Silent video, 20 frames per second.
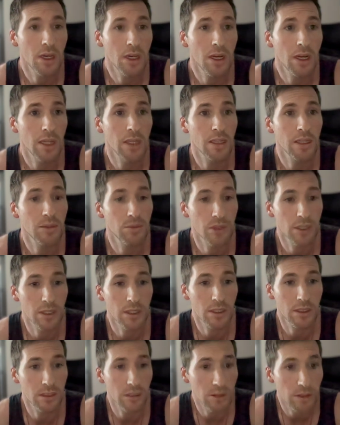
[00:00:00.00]
And then we
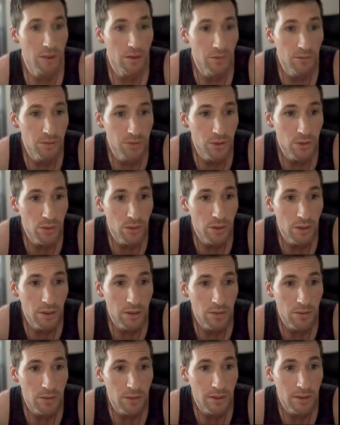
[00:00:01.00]
can view it
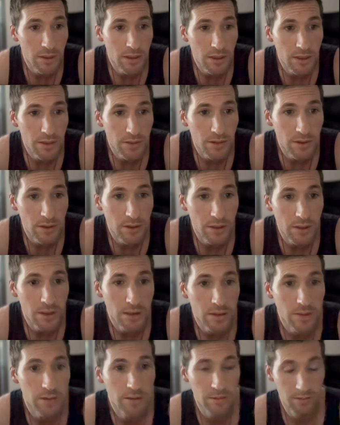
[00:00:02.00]
with this function,
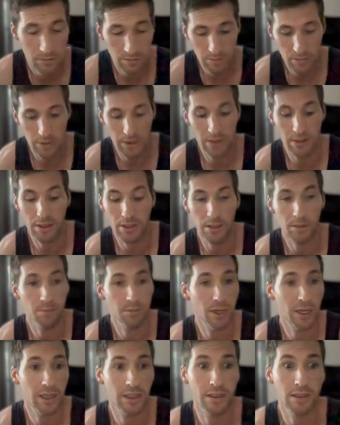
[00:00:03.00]
with this
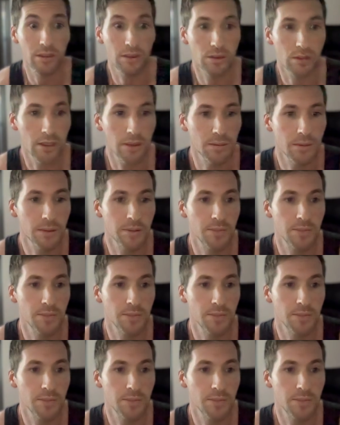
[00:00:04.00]
Python script.